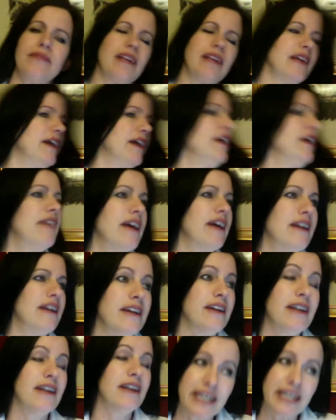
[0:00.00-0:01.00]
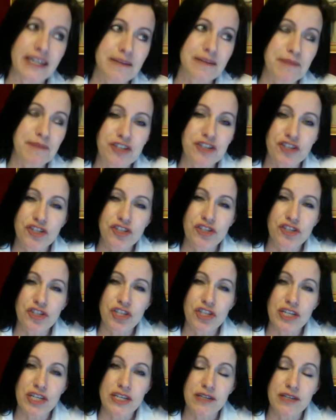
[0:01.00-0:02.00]
And then, like I mentioned,
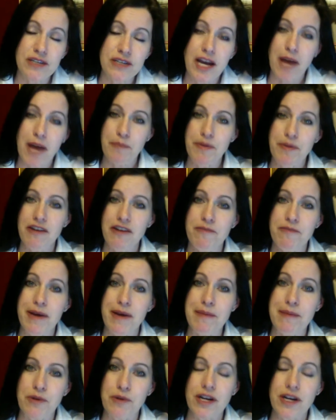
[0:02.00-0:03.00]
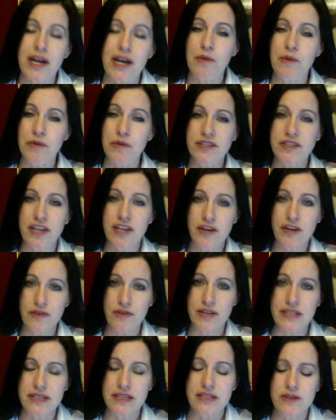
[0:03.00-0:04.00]
a copy of my book. I will tell you
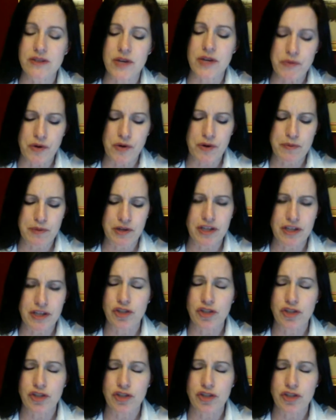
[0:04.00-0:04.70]
this. So I wrote a book in